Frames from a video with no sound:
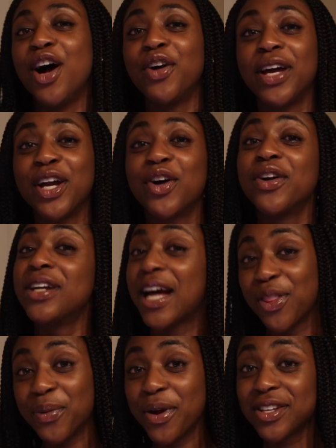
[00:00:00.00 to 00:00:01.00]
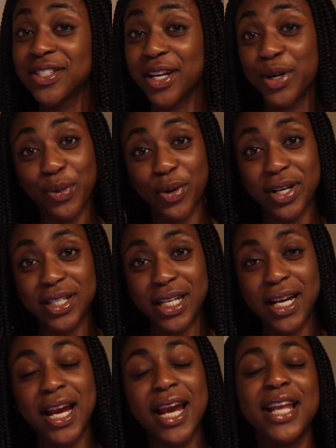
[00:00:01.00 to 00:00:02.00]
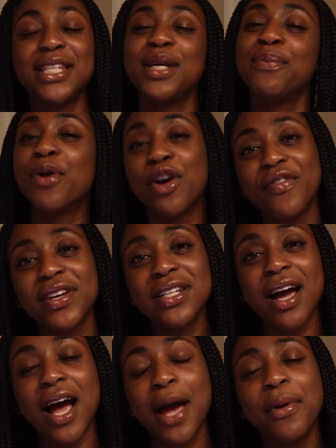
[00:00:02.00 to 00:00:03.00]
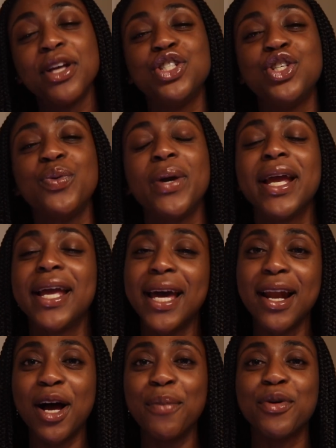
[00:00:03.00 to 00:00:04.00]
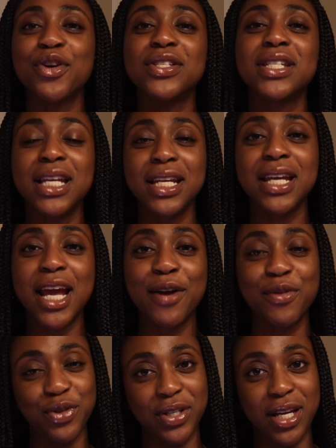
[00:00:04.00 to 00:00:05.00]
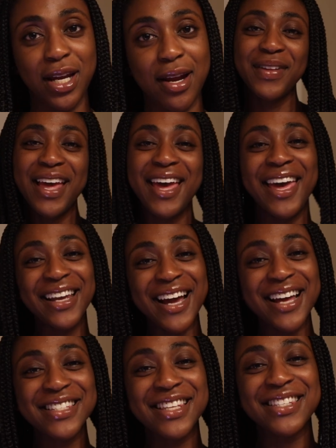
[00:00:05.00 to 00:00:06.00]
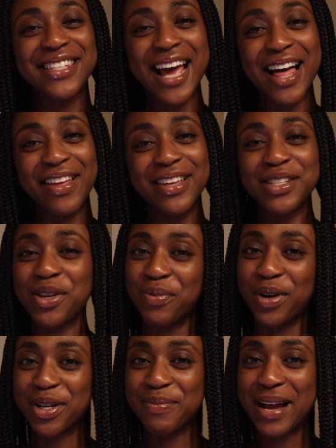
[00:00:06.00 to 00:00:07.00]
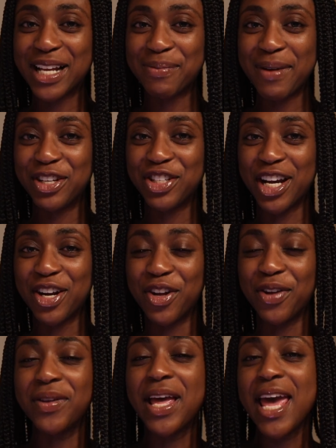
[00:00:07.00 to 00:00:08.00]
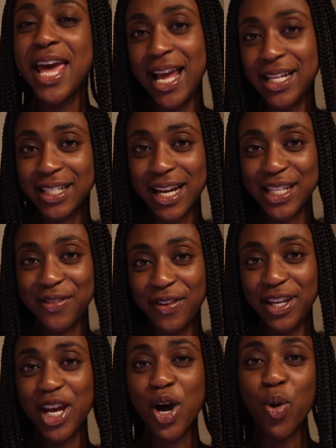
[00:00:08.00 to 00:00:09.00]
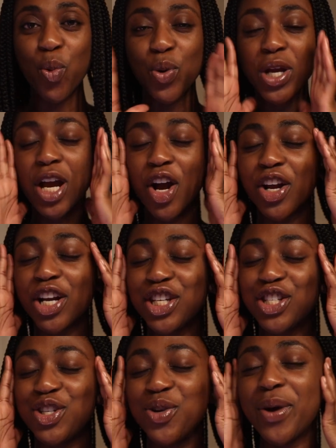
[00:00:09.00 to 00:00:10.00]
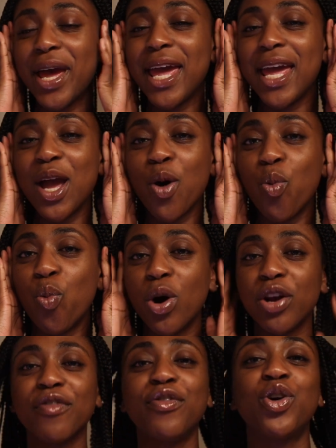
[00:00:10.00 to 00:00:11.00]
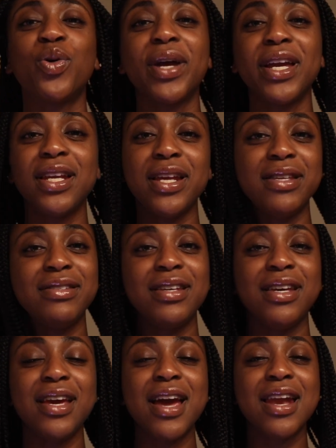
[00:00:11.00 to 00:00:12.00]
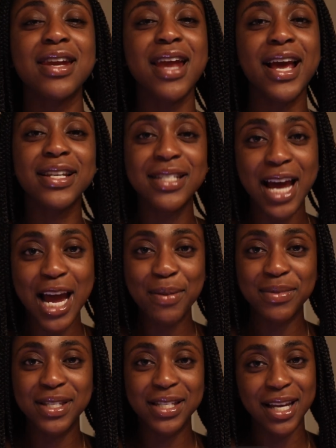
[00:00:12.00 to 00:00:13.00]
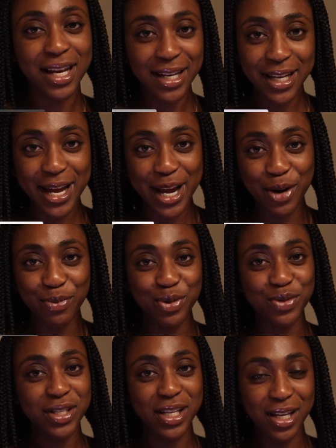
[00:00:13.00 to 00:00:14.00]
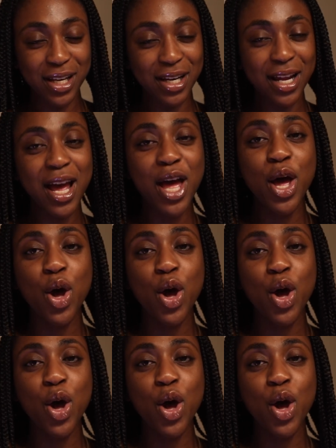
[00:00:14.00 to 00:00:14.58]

Okay girl, now that we are stuck in quarantine, it is a perfect time to get up your skincare routine. Hey guys, this is Alex and welcome back to my channel. In tonight's video, we are gonna do a wonderful, quick and easy nighttime skincare routine.